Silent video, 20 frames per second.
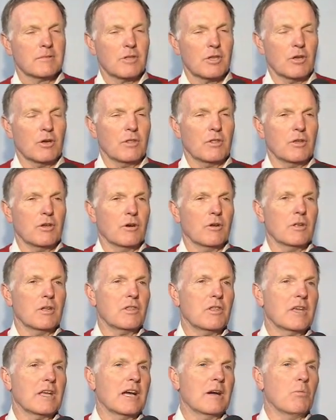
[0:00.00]
The
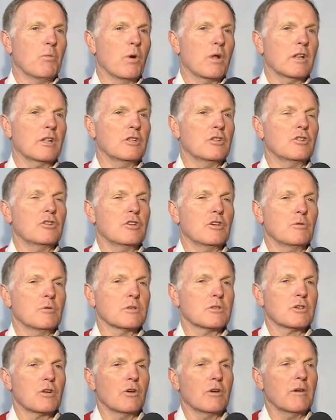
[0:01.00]
only thing I wanted to do
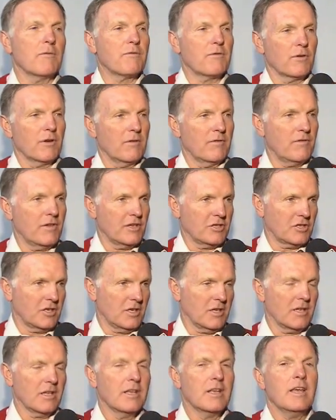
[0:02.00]
was go up for a
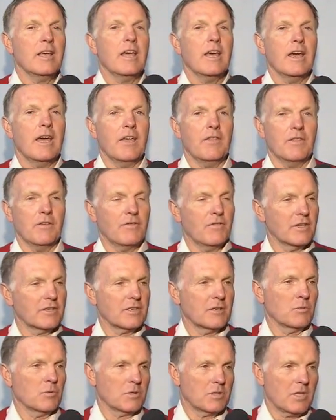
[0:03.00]
visit, and the
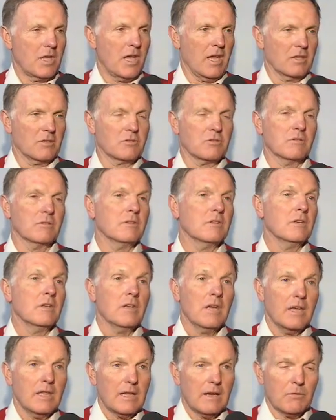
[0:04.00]
visit was canceled,
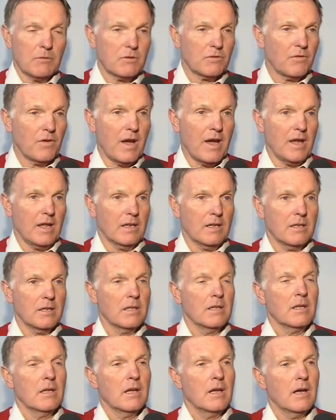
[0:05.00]
and that was fine.
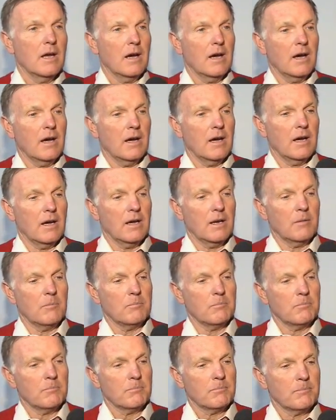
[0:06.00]

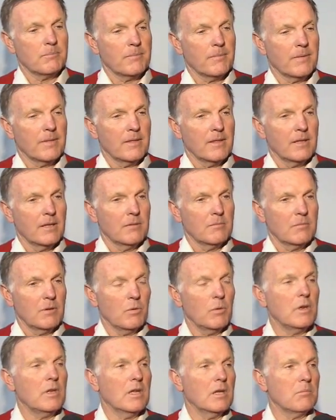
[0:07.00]

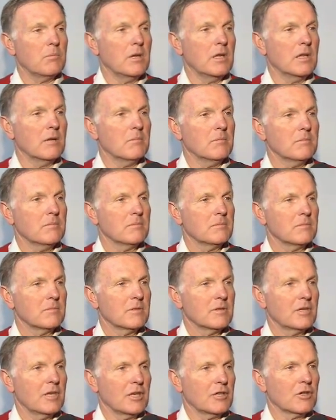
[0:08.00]
But we did beat them,
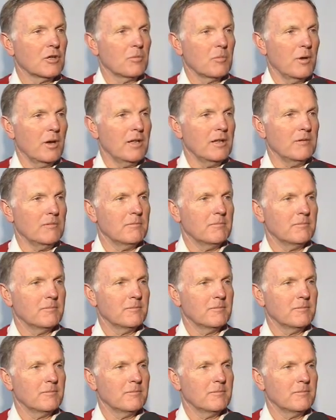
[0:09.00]
kicked their butt.